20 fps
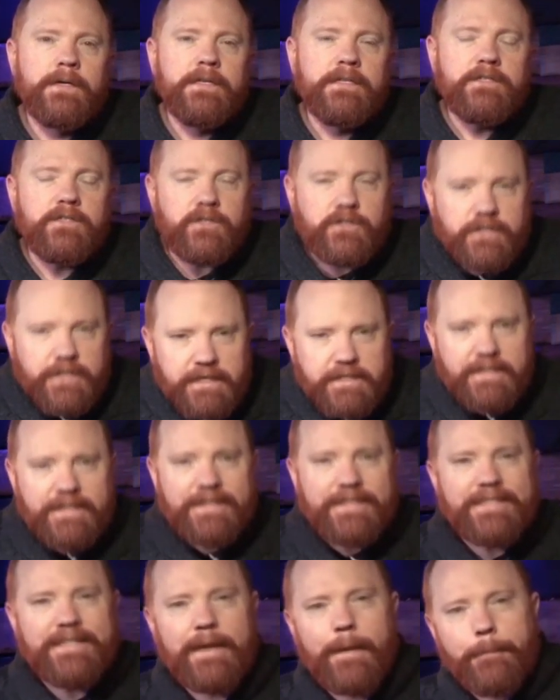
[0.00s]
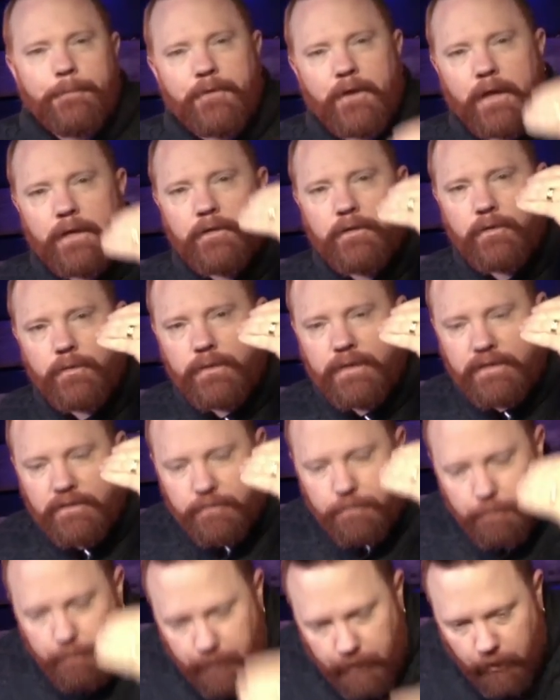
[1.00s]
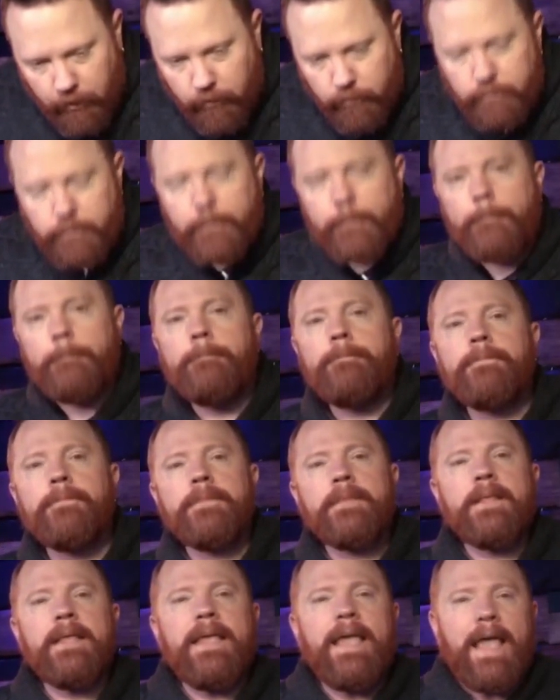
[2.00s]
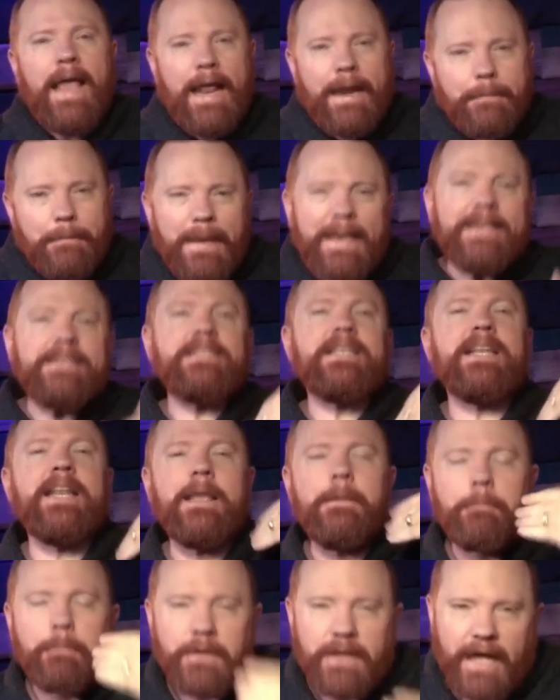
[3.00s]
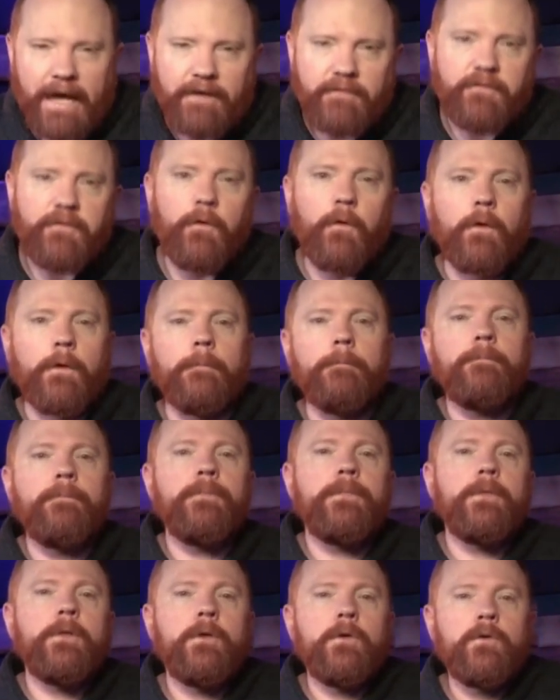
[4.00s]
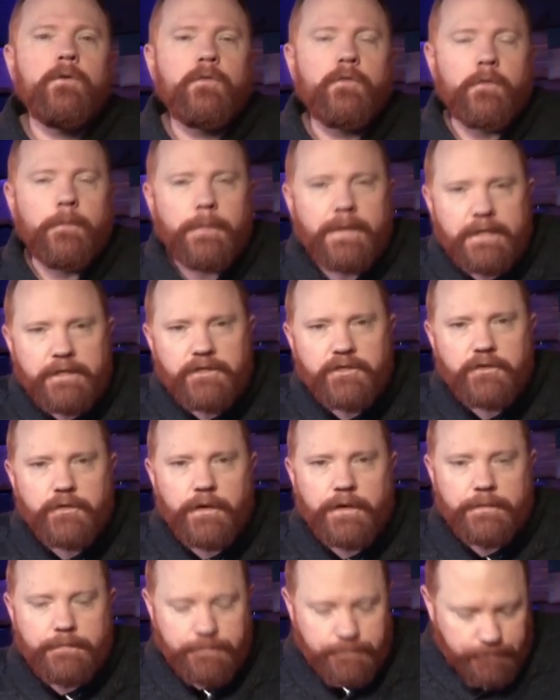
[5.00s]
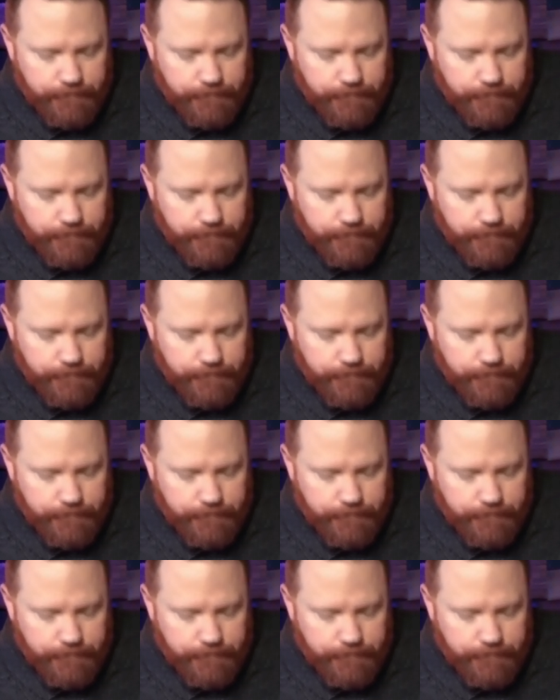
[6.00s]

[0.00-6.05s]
So Jesus steps onto his boat and makes it a platform for ministry.